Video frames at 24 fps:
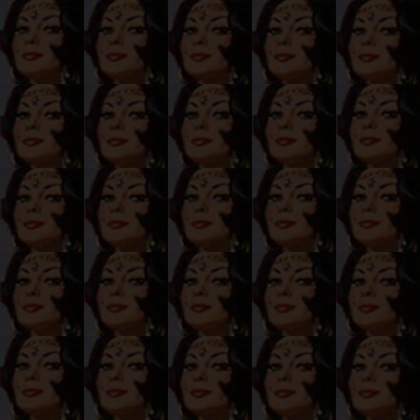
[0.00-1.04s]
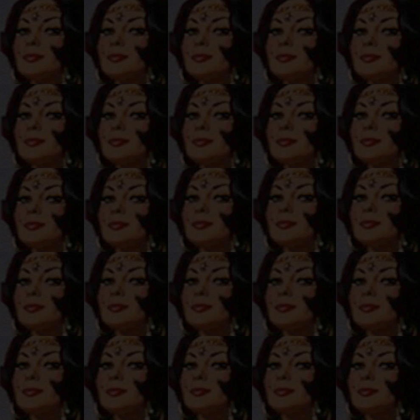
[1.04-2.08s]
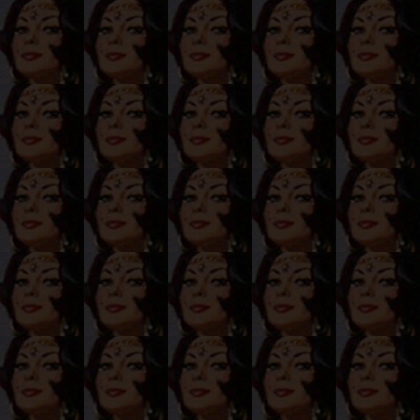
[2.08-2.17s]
(silence)